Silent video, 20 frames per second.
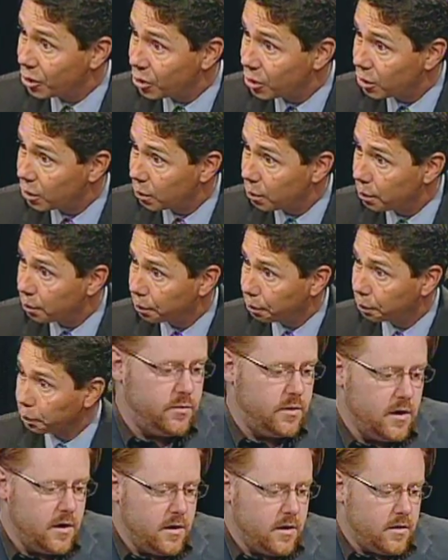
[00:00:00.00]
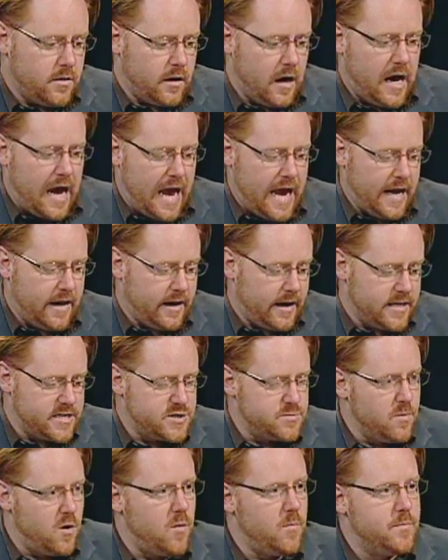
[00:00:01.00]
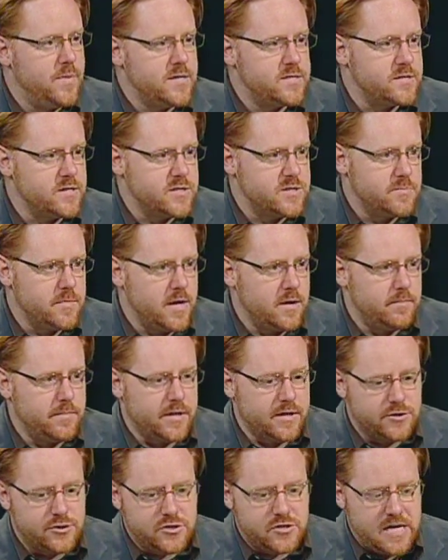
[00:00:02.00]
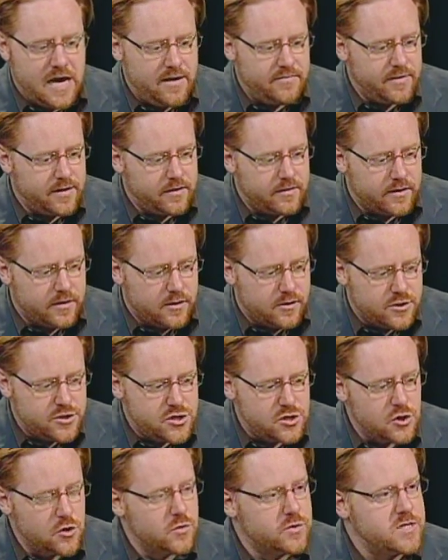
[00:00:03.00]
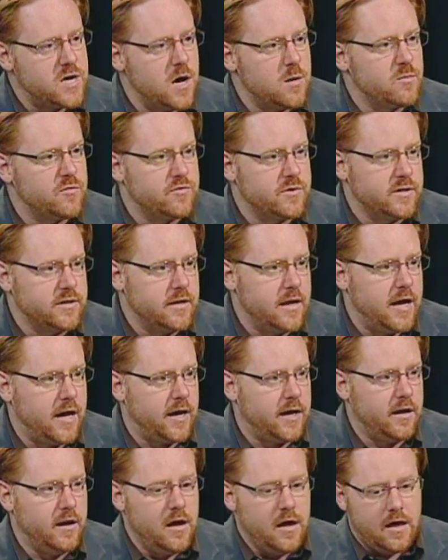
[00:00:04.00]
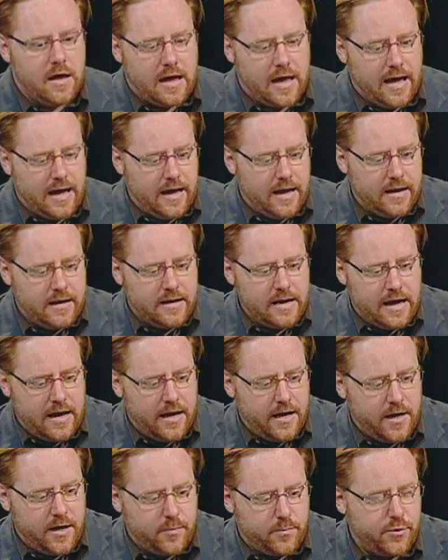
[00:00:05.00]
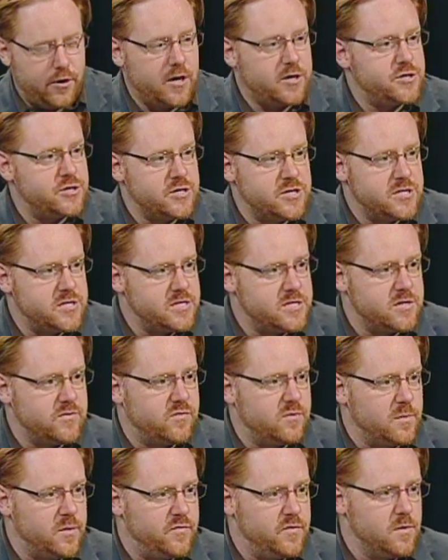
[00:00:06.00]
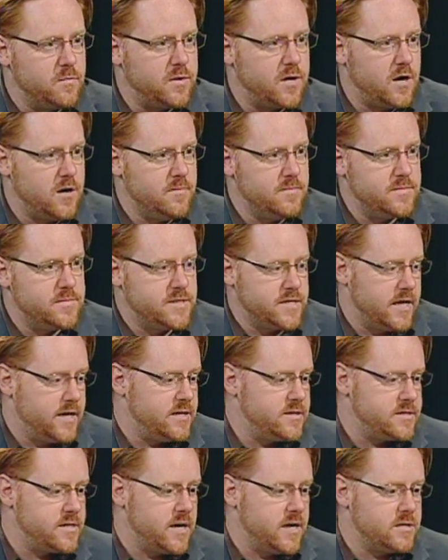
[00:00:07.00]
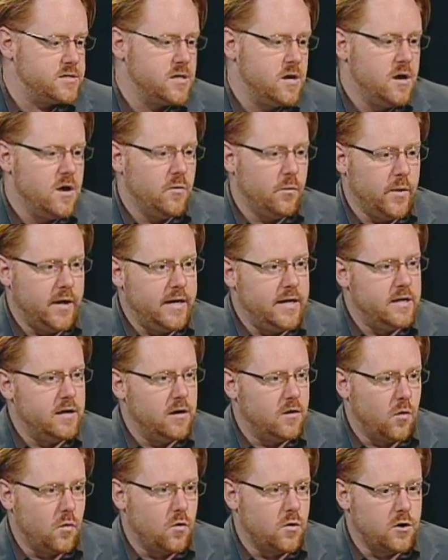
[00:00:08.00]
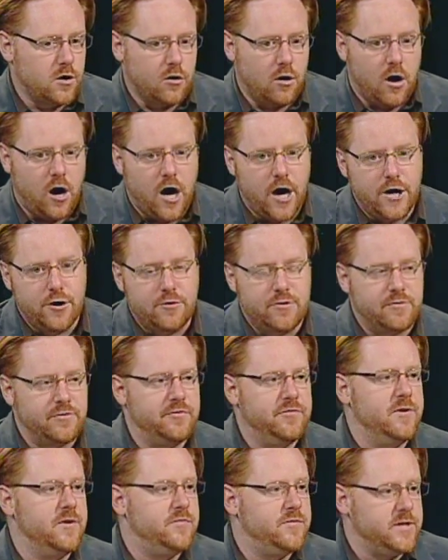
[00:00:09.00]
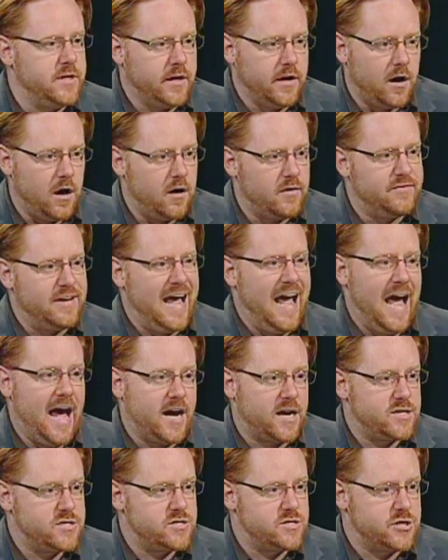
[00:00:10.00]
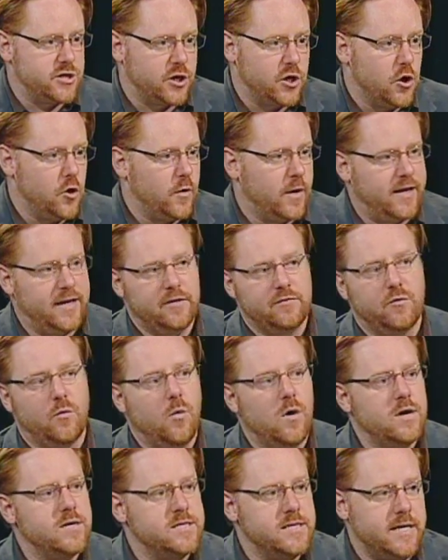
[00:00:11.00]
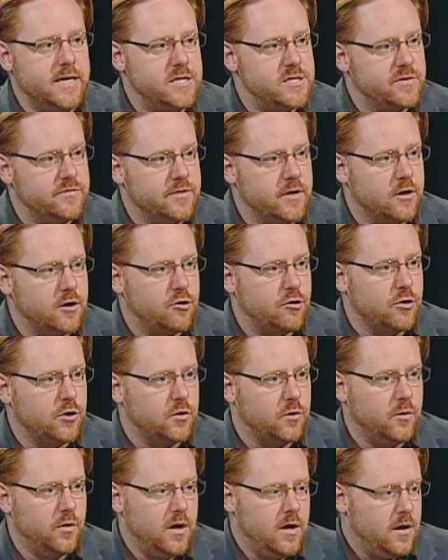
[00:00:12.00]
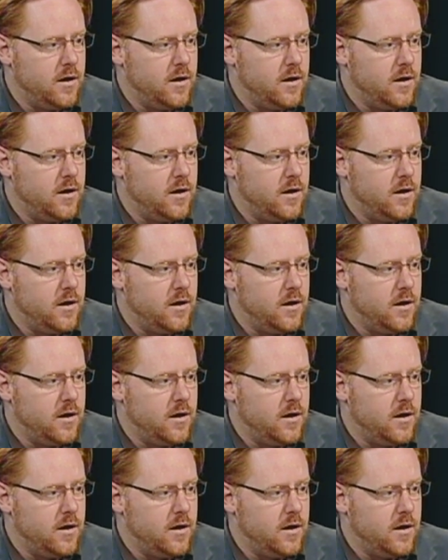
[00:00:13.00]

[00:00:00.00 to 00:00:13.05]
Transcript: Absolutely. A small business may be just having their slow time of the day, and a production assistant from a film comes in and says, we need to order 150 of X to go give one to each of their crew.